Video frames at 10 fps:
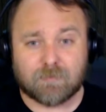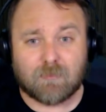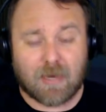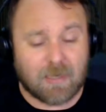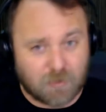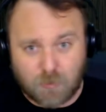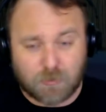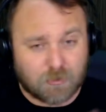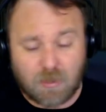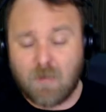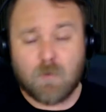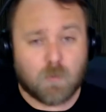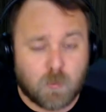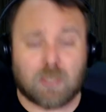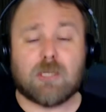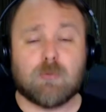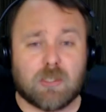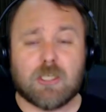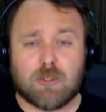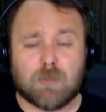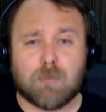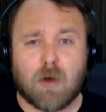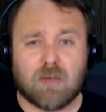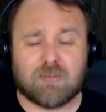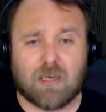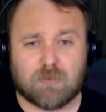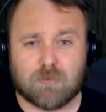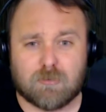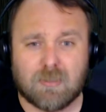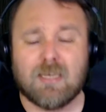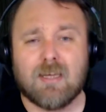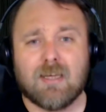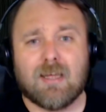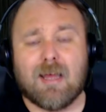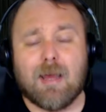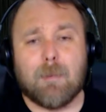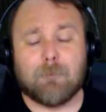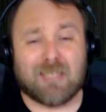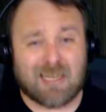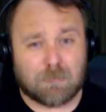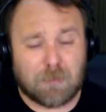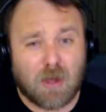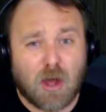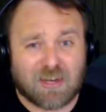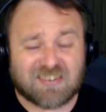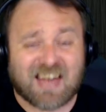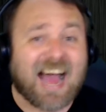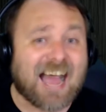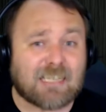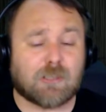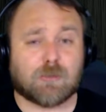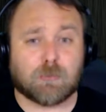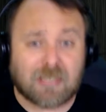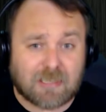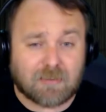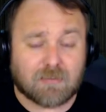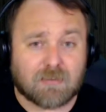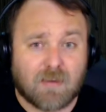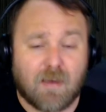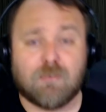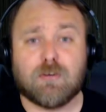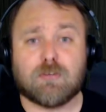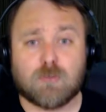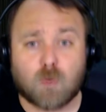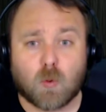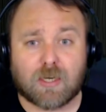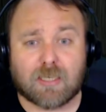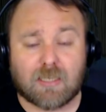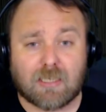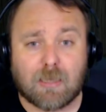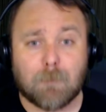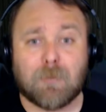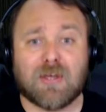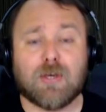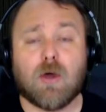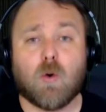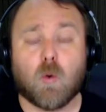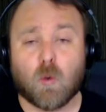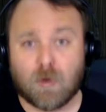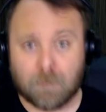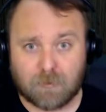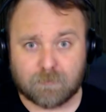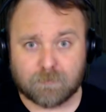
Right? They're really, really good processors. But let's be honest, i3s have historically been horrible.